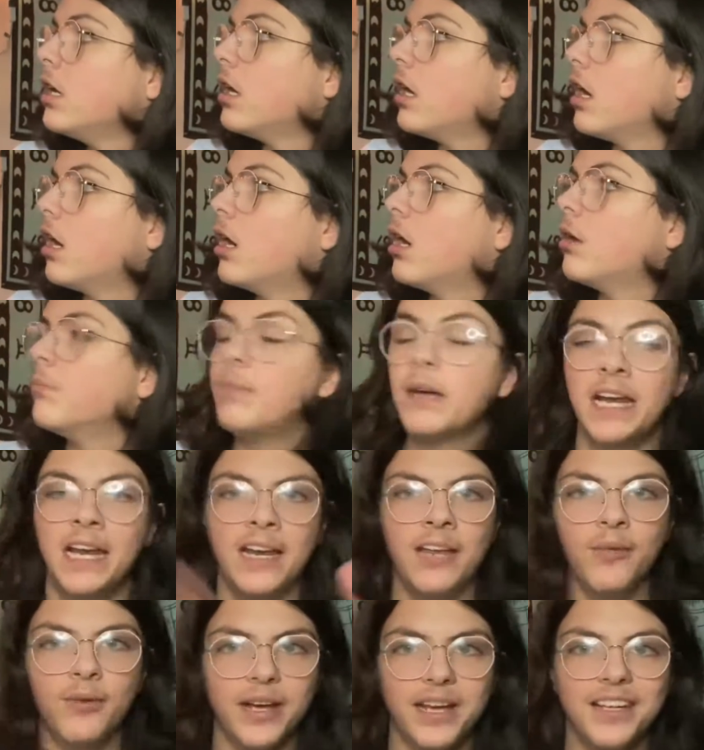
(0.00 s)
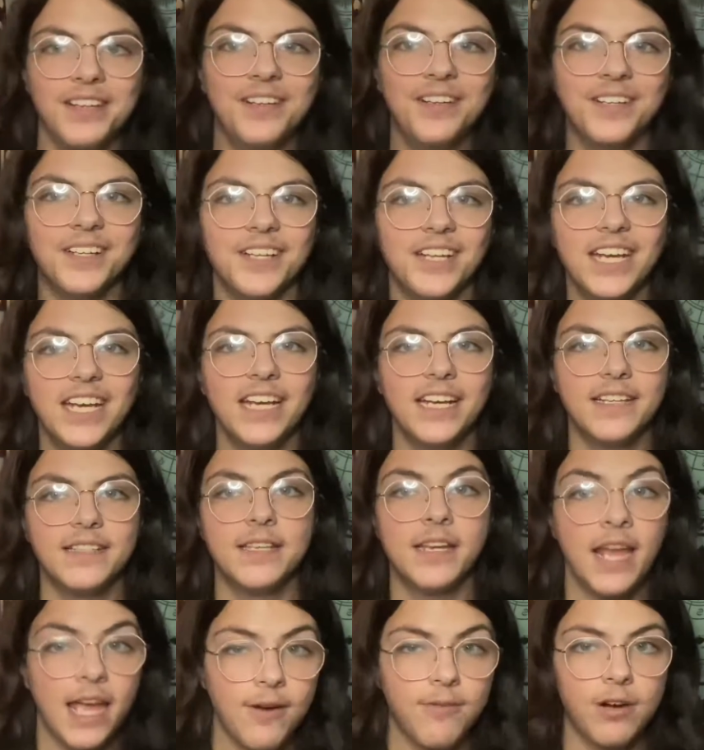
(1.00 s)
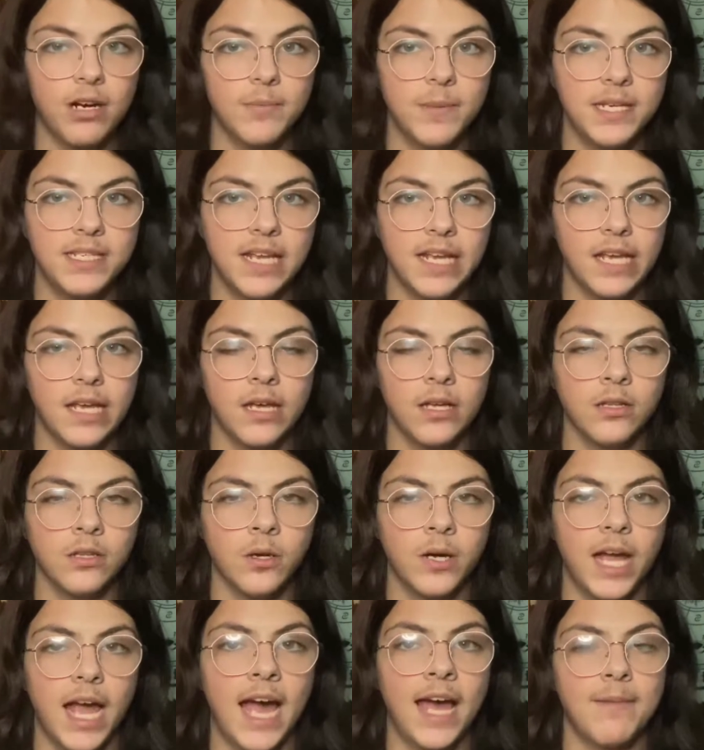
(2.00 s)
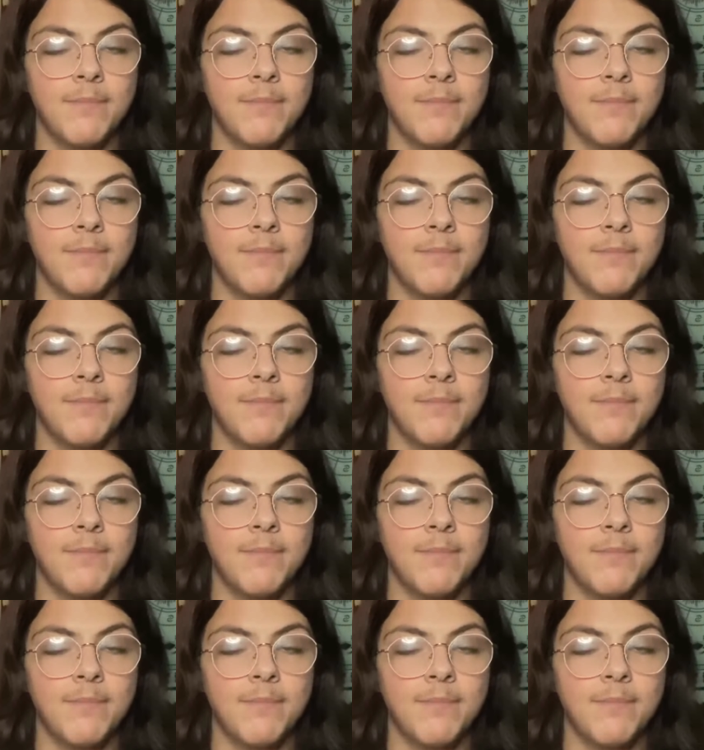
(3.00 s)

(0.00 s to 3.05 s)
But anyway, today we're going to be taking a look at